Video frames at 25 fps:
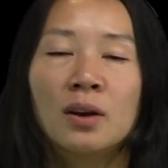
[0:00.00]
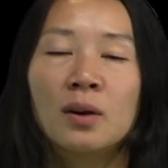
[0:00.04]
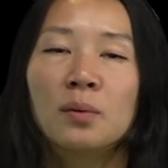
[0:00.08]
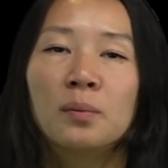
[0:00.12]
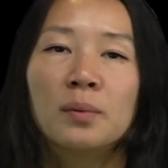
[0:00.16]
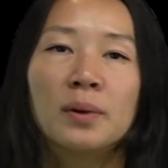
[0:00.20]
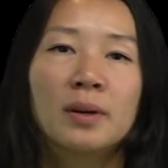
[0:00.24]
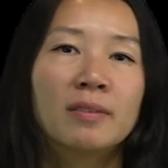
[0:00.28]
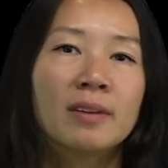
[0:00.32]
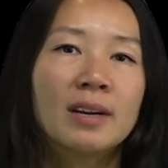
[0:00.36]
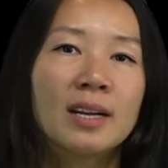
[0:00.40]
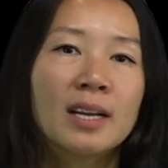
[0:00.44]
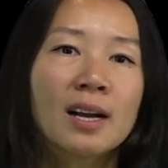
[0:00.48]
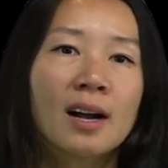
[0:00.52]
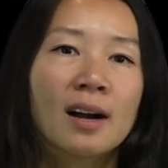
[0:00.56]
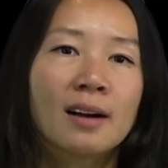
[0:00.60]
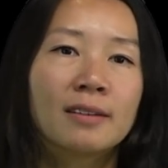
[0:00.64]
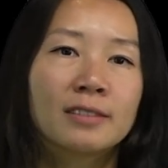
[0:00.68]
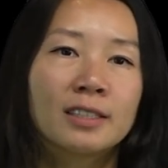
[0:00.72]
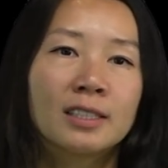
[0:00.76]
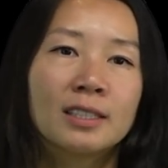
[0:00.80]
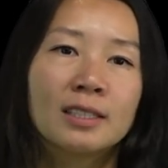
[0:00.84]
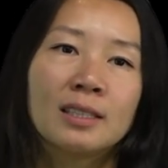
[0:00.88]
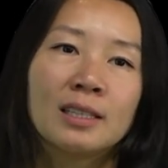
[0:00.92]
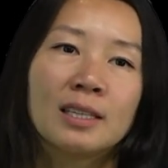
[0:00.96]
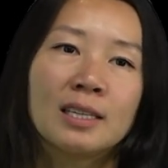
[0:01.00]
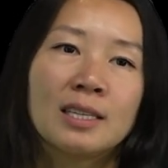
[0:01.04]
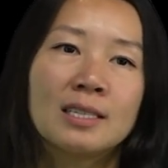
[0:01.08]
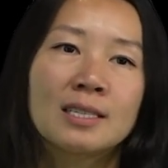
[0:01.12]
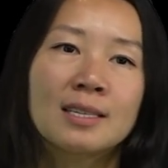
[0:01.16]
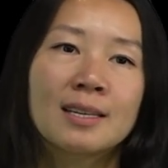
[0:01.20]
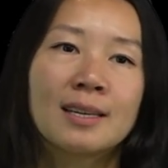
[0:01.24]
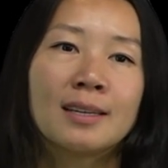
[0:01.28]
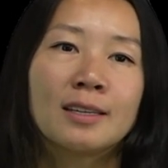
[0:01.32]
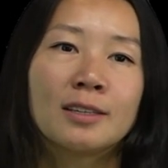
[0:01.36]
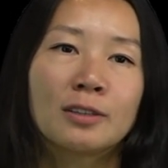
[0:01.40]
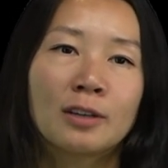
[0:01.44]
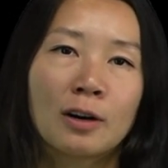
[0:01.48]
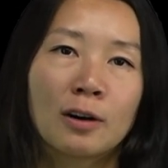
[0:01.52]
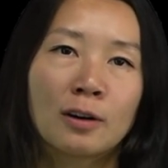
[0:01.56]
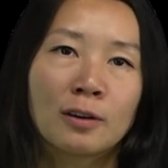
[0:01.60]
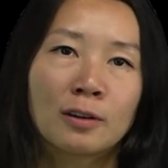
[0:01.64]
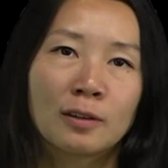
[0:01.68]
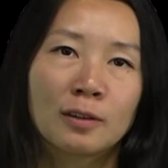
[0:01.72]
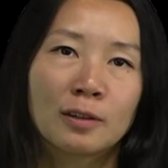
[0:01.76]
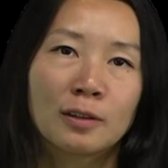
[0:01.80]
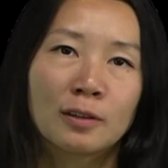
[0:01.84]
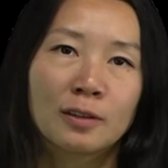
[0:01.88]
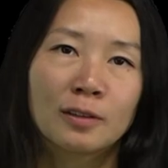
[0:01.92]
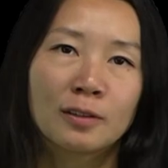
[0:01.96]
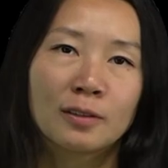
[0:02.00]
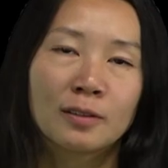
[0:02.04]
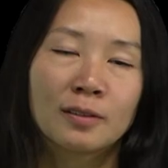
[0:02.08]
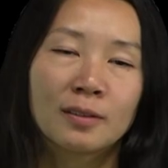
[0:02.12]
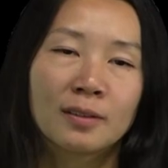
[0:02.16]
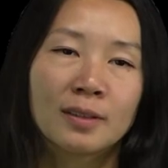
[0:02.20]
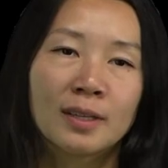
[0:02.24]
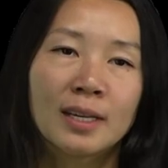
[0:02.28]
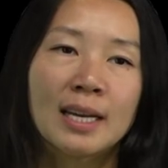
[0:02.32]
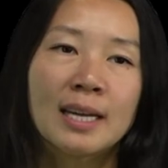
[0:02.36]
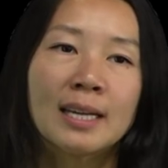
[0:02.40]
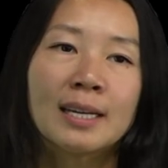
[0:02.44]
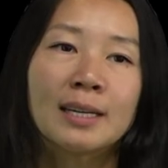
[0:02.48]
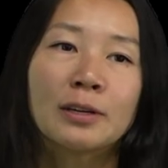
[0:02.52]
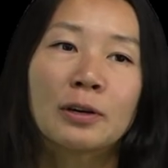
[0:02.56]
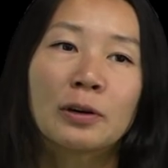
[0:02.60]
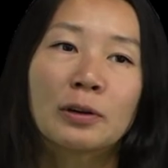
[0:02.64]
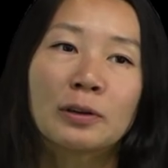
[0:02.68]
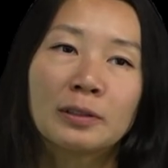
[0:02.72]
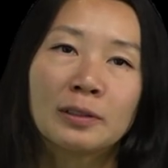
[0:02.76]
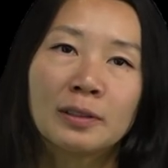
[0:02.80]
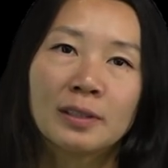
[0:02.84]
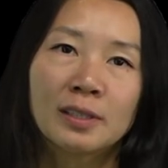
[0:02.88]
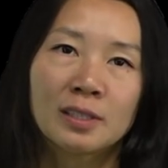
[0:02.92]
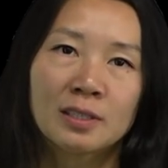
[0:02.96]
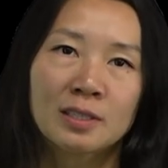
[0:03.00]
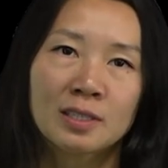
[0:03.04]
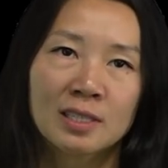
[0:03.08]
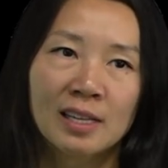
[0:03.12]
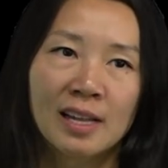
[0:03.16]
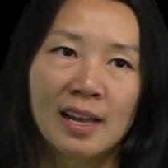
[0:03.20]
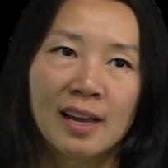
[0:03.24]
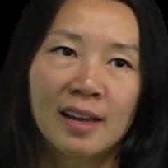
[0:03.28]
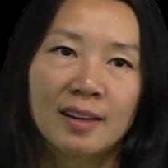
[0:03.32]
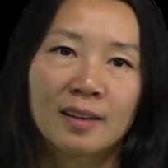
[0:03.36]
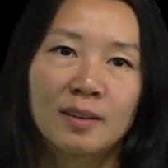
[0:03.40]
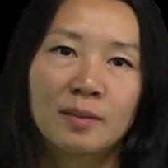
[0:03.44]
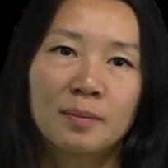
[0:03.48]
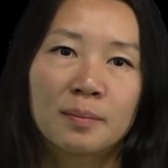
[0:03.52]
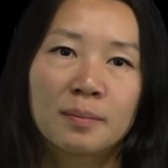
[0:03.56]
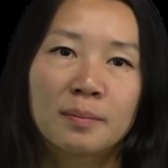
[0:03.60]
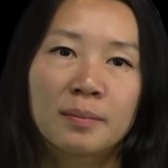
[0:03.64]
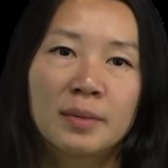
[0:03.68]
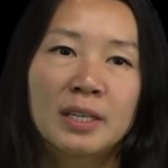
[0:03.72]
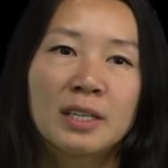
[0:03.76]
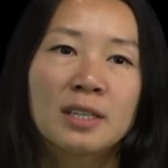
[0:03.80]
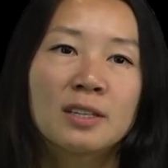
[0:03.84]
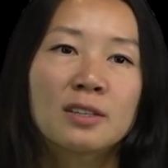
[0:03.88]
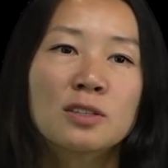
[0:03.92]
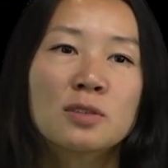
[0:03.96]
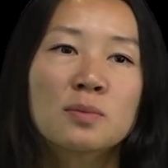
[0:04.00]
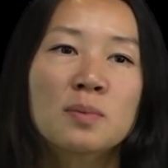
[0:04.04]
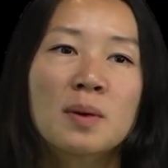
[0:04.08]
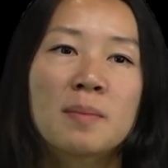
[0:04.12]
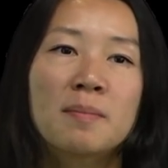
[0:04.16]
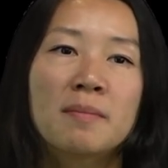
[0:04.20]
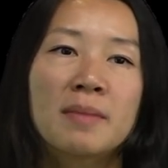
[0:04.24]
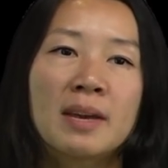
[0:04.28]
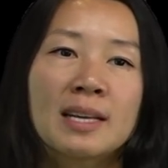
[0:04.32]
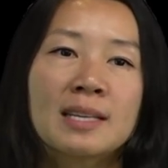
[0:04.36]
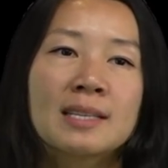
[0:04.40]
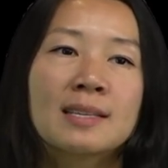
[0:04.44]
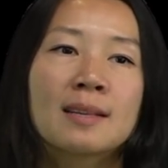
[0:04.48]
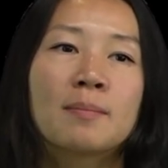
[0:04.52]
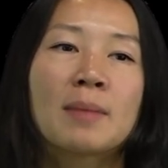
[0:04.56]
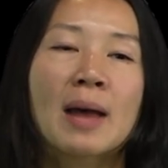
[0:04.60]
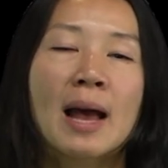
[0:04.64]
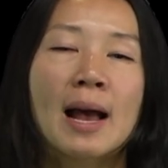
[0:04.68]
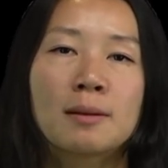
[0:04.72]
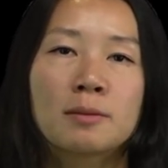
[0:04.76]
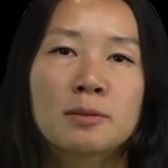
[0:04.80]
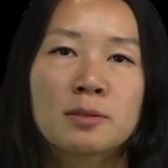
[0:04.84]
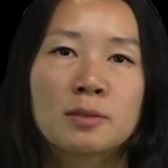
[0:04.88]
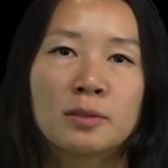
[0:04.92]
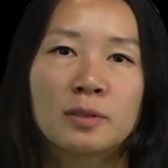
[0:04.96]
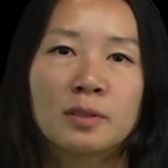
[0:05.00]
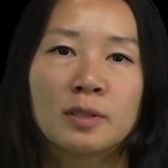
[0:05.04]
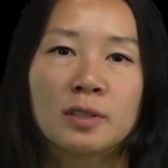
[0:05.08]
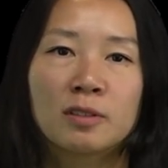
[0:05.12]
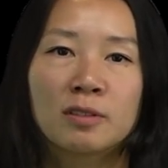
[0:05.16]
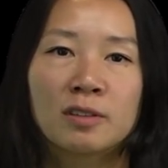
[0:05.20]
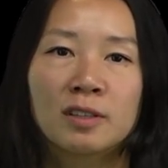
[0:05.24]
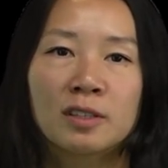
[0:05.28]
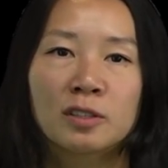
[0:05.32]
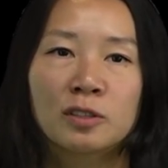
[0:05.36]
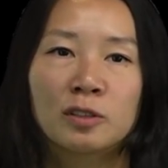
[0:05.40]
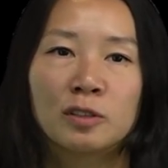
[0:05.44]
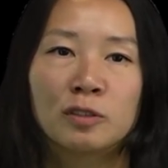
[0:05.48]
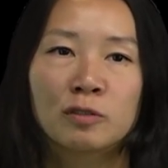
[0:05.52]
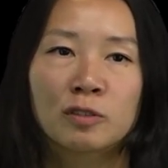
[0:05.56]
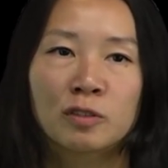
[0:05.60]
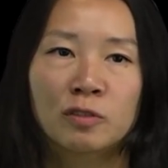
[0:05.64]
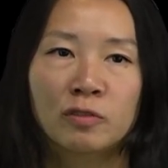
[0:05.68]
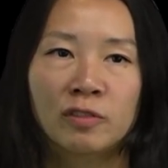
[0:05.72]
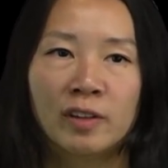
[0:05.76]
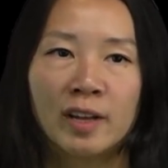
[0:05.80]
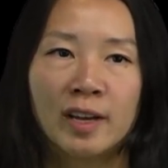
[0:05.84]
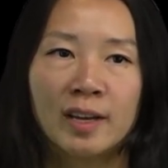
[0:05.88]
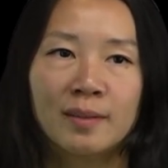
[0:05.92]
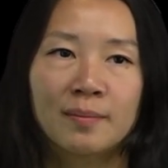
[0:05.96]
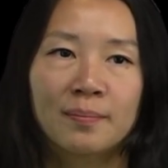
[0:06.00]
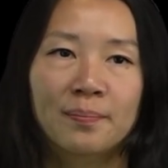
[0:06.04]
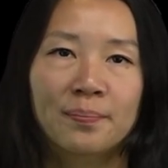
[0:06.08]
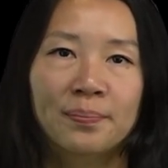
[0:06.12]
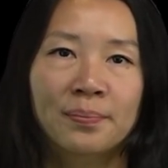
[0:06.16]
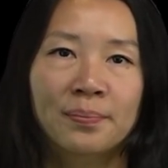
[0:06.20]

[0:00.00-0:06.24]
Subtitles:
We already covered these in an earlier slide, but here's what makes them absolutely critical for flight.